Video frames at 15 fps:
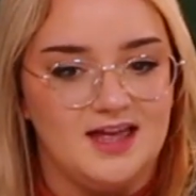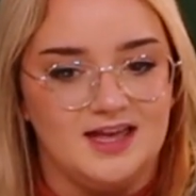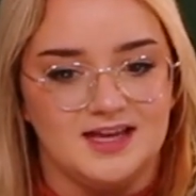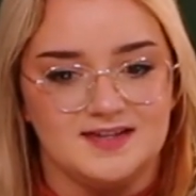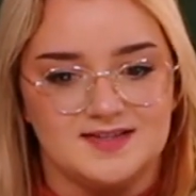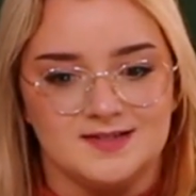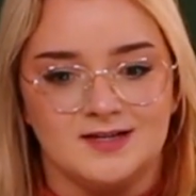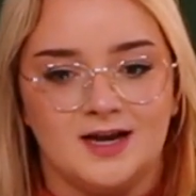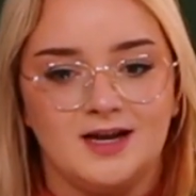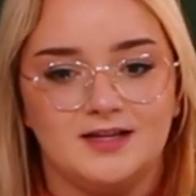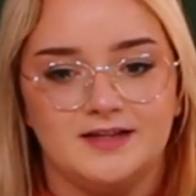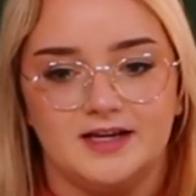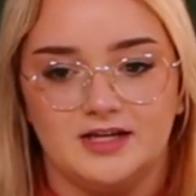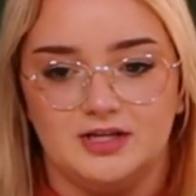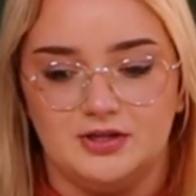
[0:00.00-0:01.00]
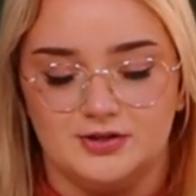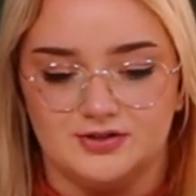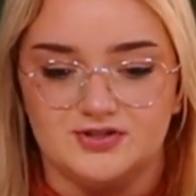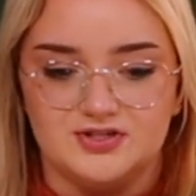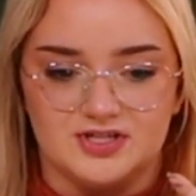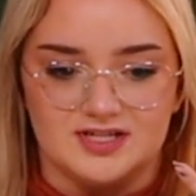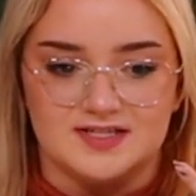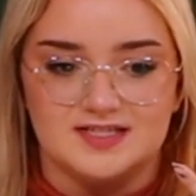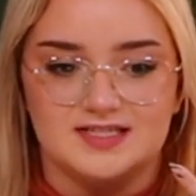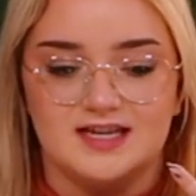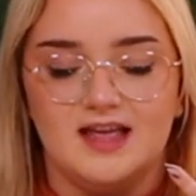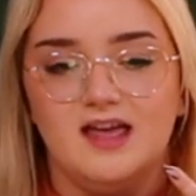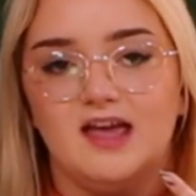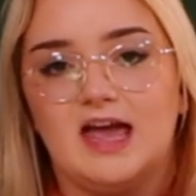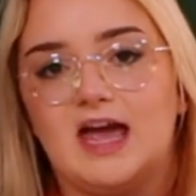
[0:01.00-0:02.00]
it's not like you're just
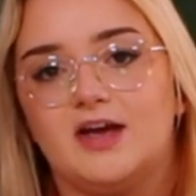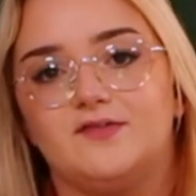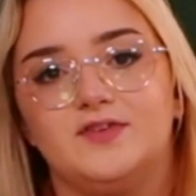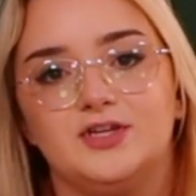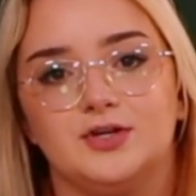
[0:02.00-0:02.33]
having